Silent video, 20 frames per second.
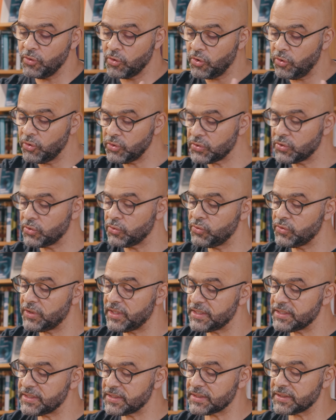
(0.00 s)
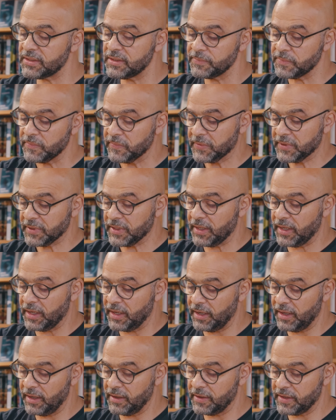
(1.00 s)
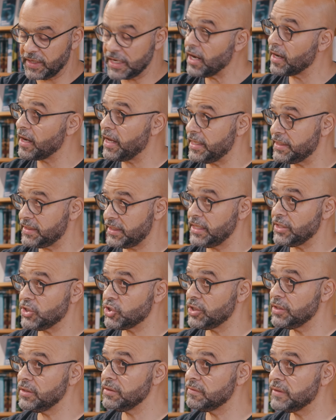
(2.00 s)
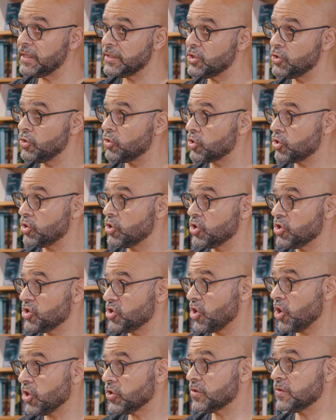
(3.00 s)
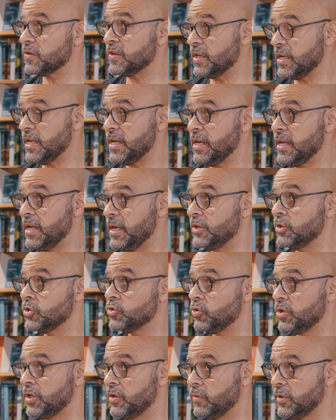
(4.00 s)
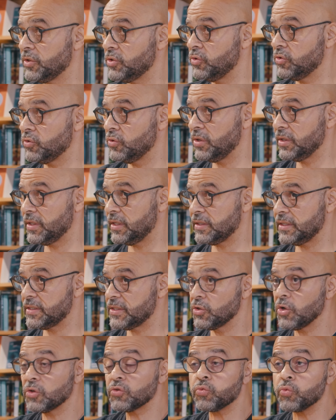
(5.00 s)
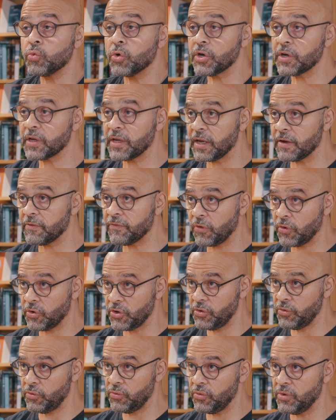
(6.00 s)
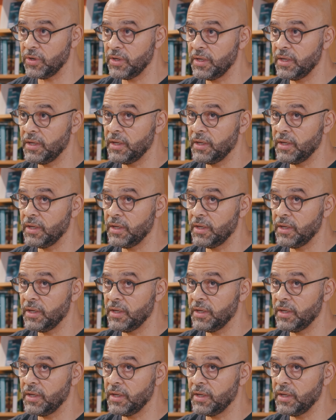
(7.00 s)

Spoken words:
go through this realization that you're not really enjoying what you're doing, that it's not working for you.